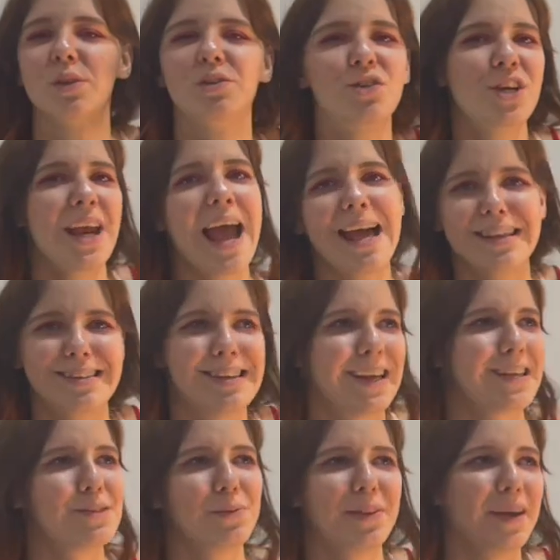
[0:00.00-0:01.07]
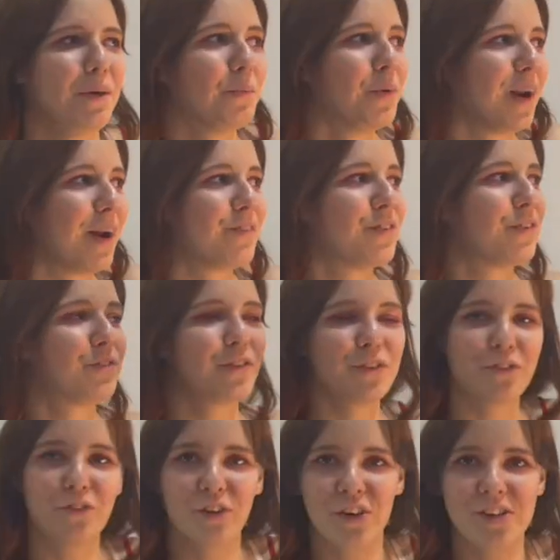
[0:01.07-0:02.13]
She has sex with him, whatever, for
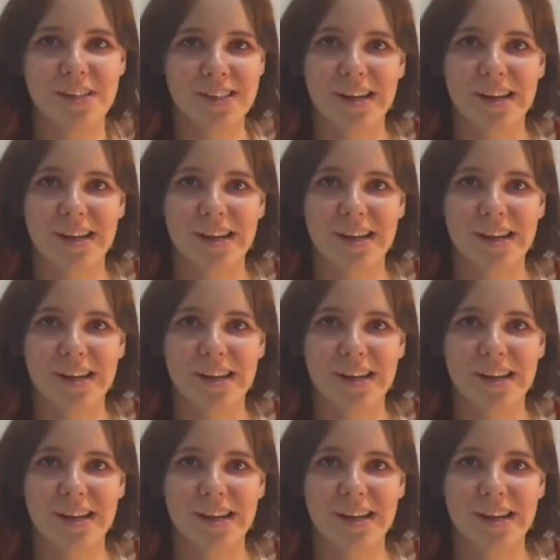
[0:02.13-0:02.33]
the first